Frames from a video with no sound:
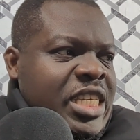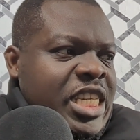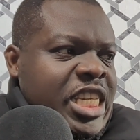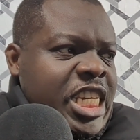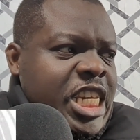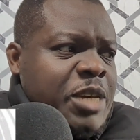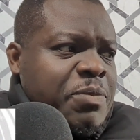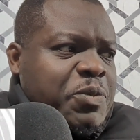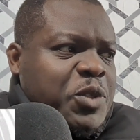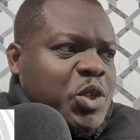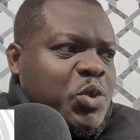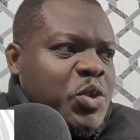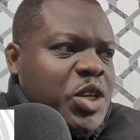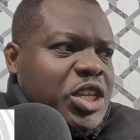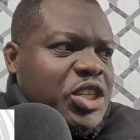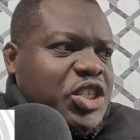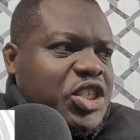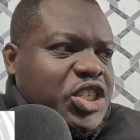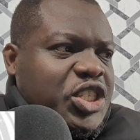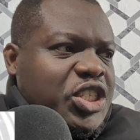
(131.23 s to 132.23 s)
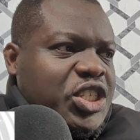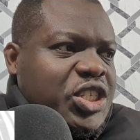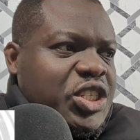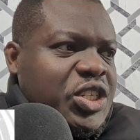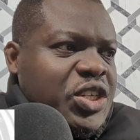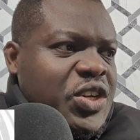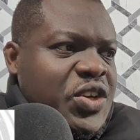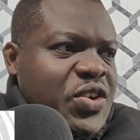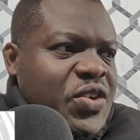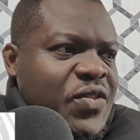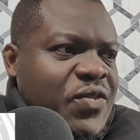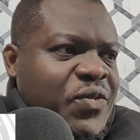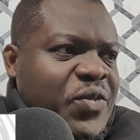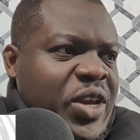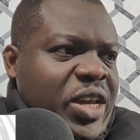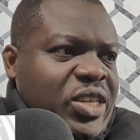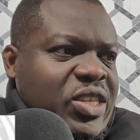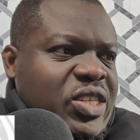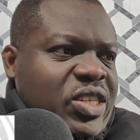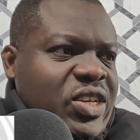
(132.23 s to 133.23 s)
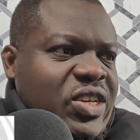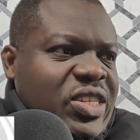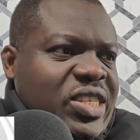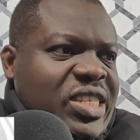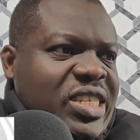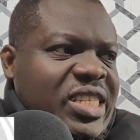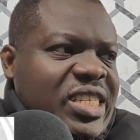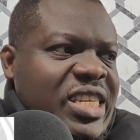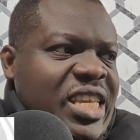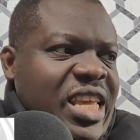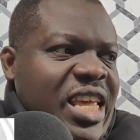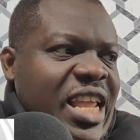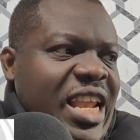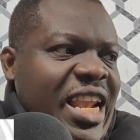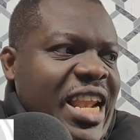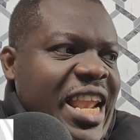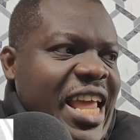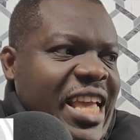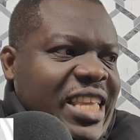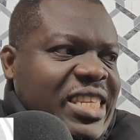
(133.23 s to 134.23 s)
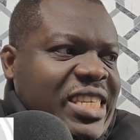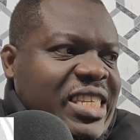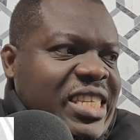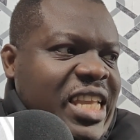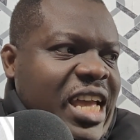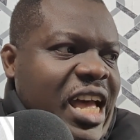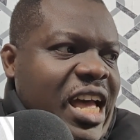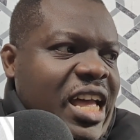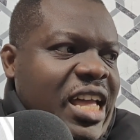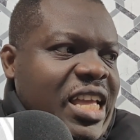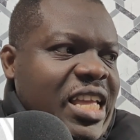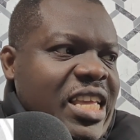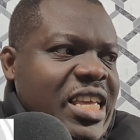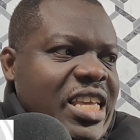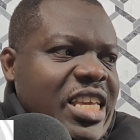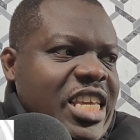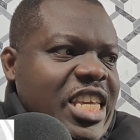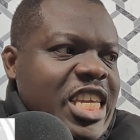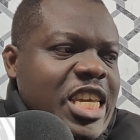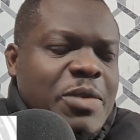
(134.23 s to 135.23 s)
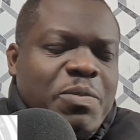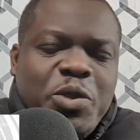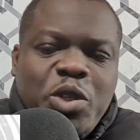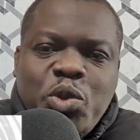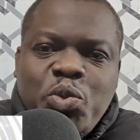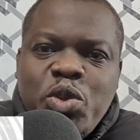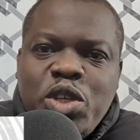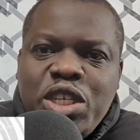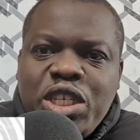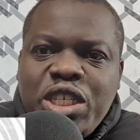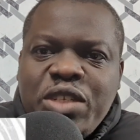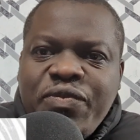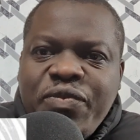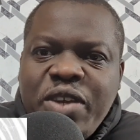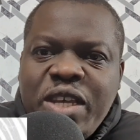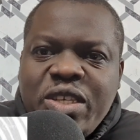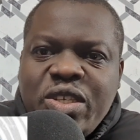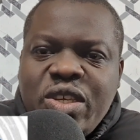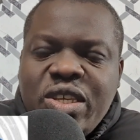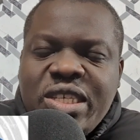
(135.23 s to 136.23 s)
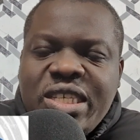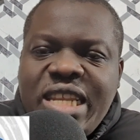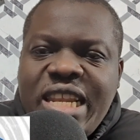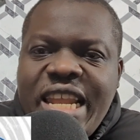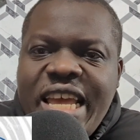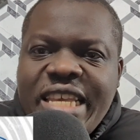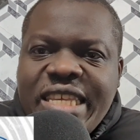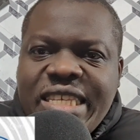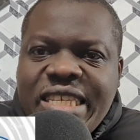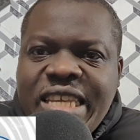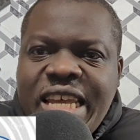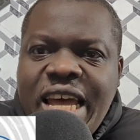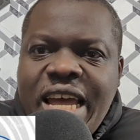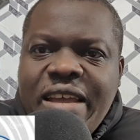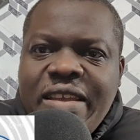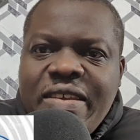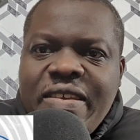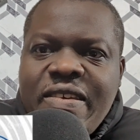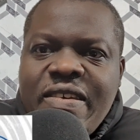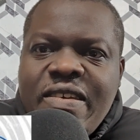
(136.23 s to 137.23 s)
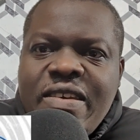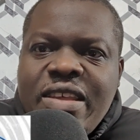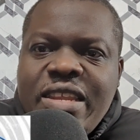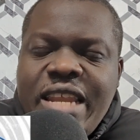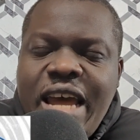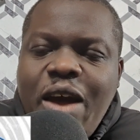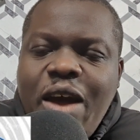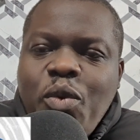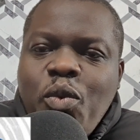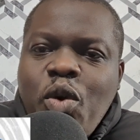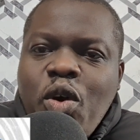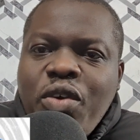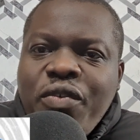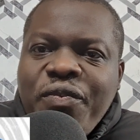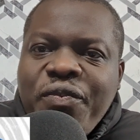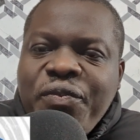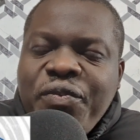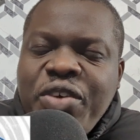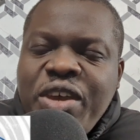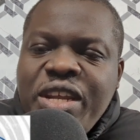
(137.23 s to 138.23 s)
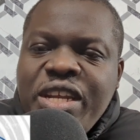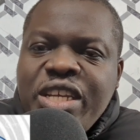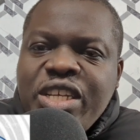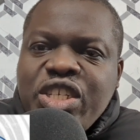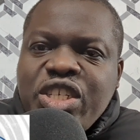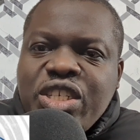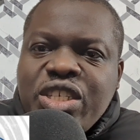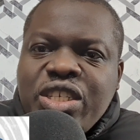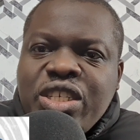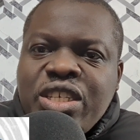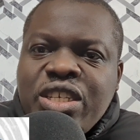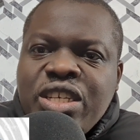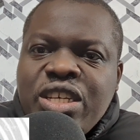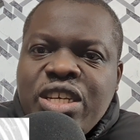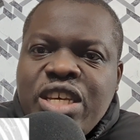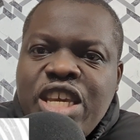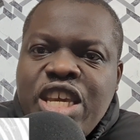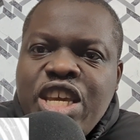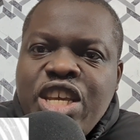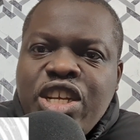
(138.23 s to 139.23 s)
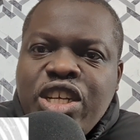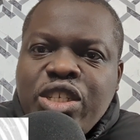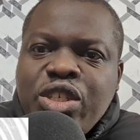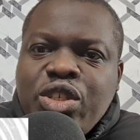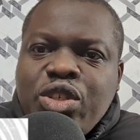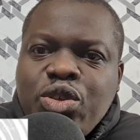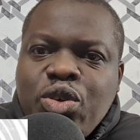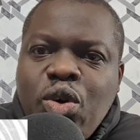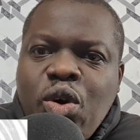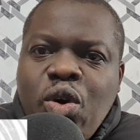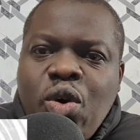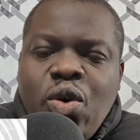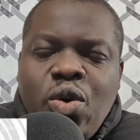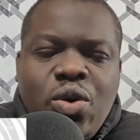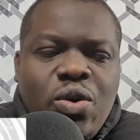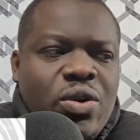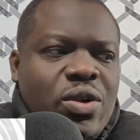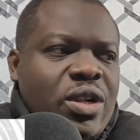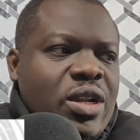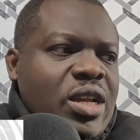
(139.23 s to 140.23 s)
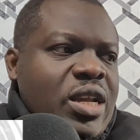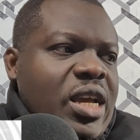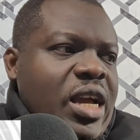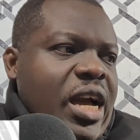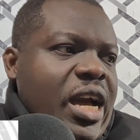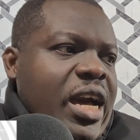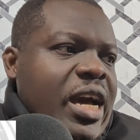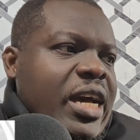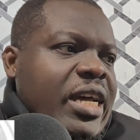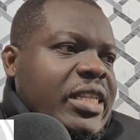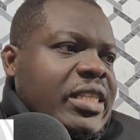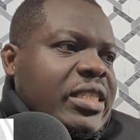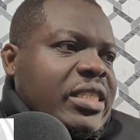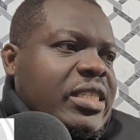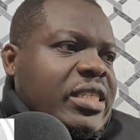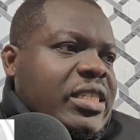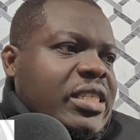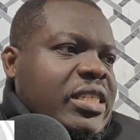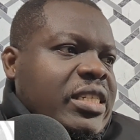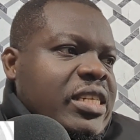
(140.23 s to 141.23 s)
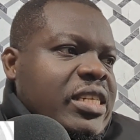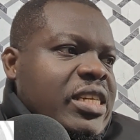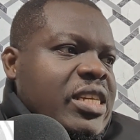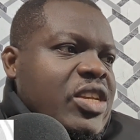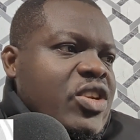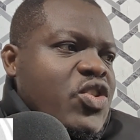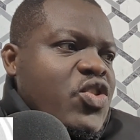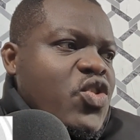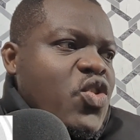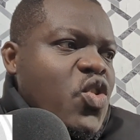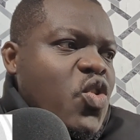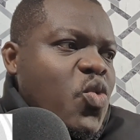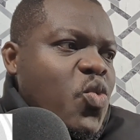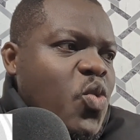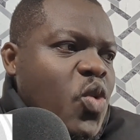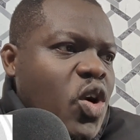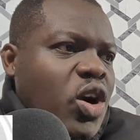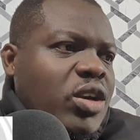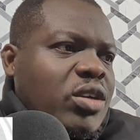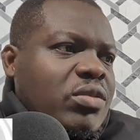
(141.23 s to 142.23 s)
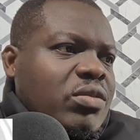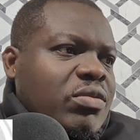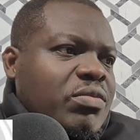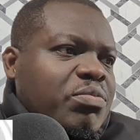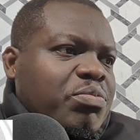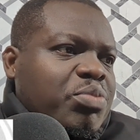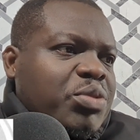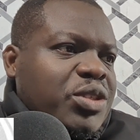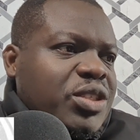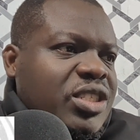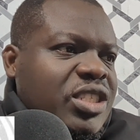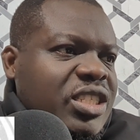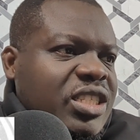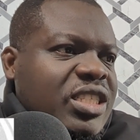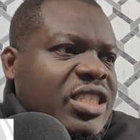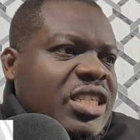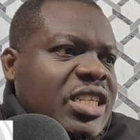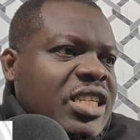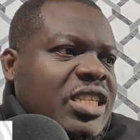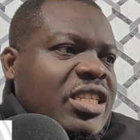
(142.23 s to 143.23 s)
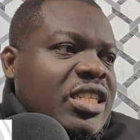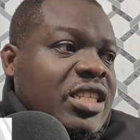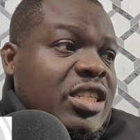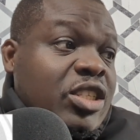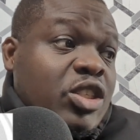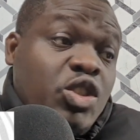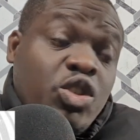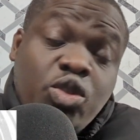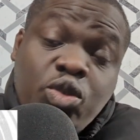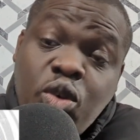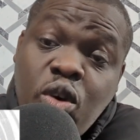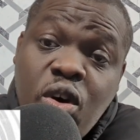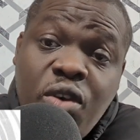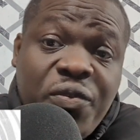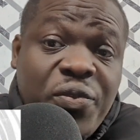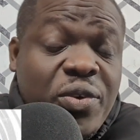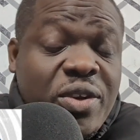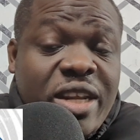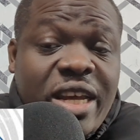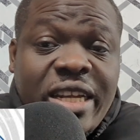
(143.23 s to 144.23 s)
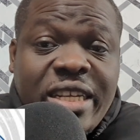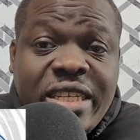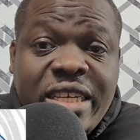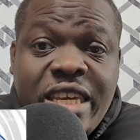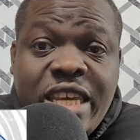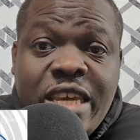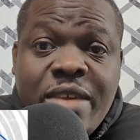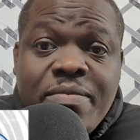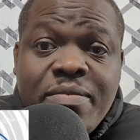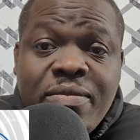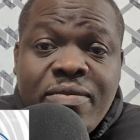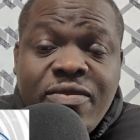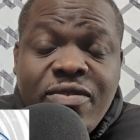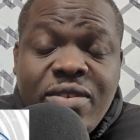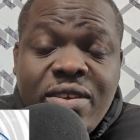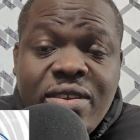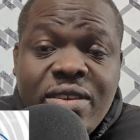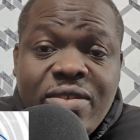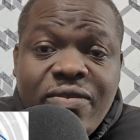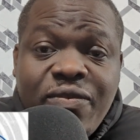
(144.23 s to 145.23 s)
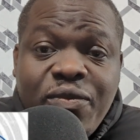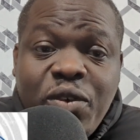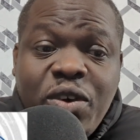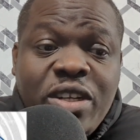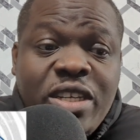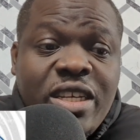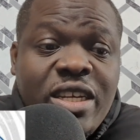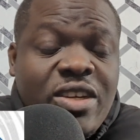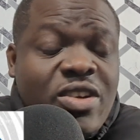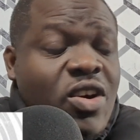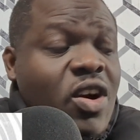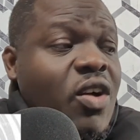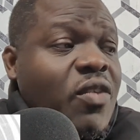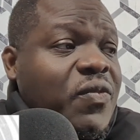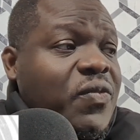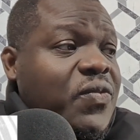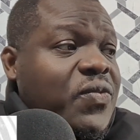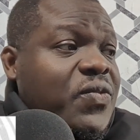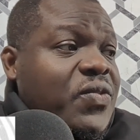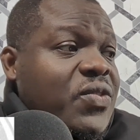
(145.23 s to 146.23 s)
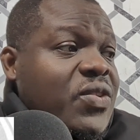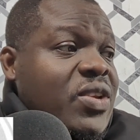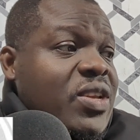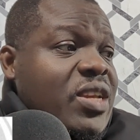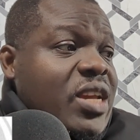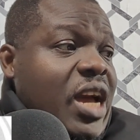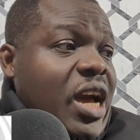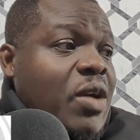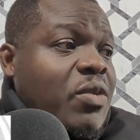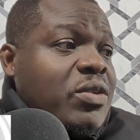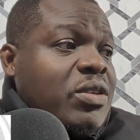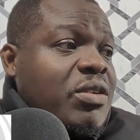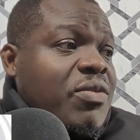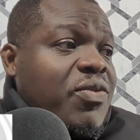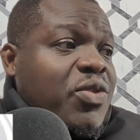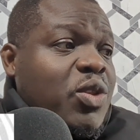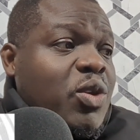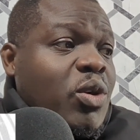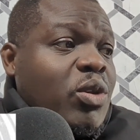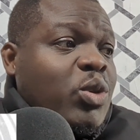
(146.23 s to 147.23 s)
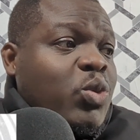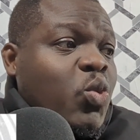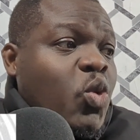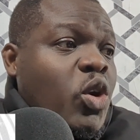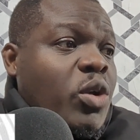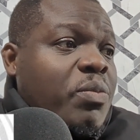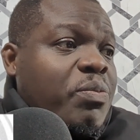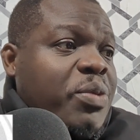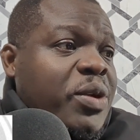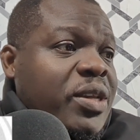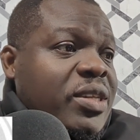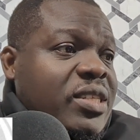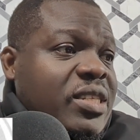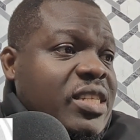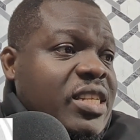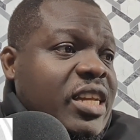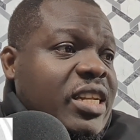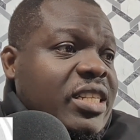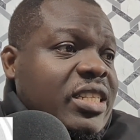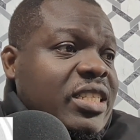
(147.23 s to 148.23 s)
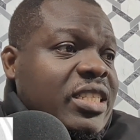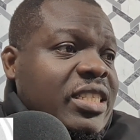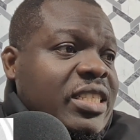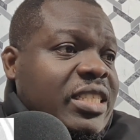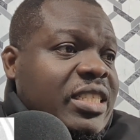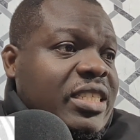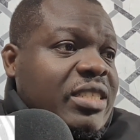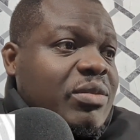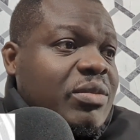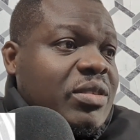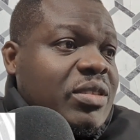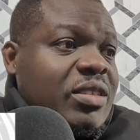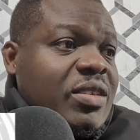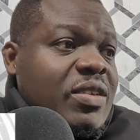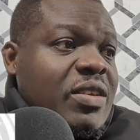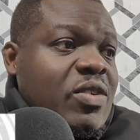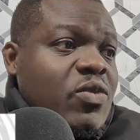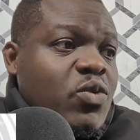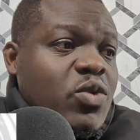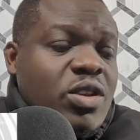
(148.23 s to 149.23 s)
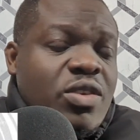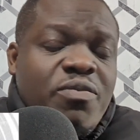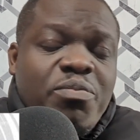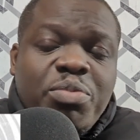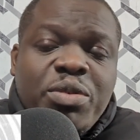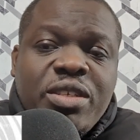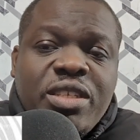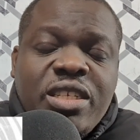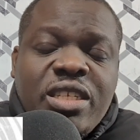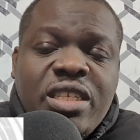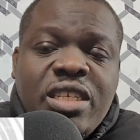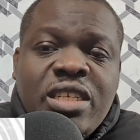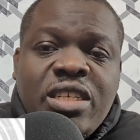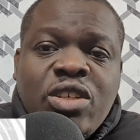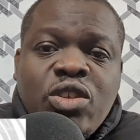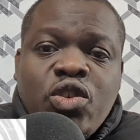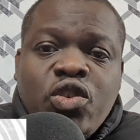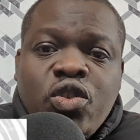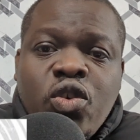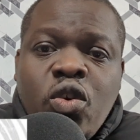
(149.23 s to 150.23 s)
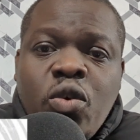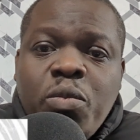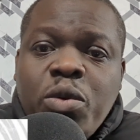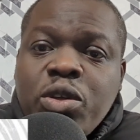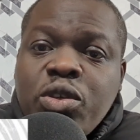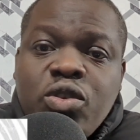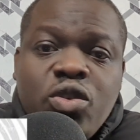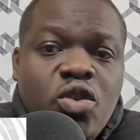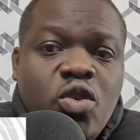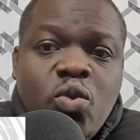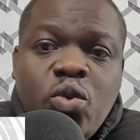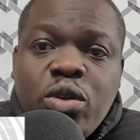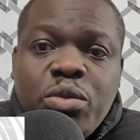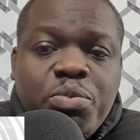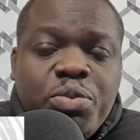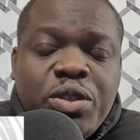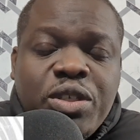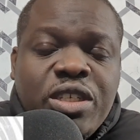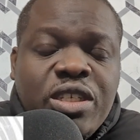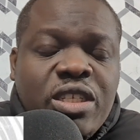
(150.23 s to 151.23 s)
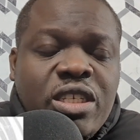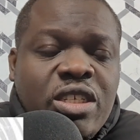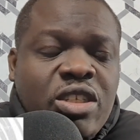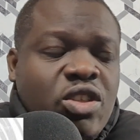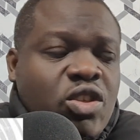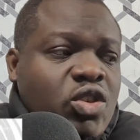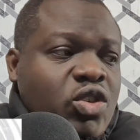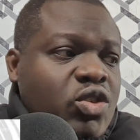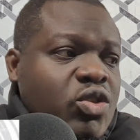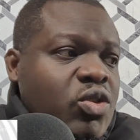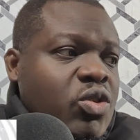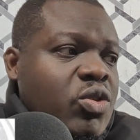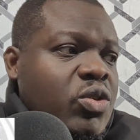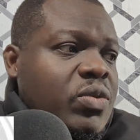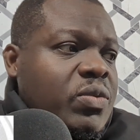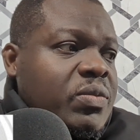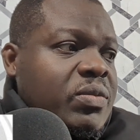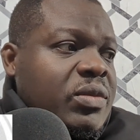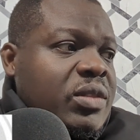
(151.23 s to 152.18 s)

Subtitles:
Ipswich versus Leicester. Ipswich versus Leicester. That one finished in a draw, and no one predicted a draw for that game. Funny enough, I would have thought one person at least would have predicted a draw, but no one predicted a draw.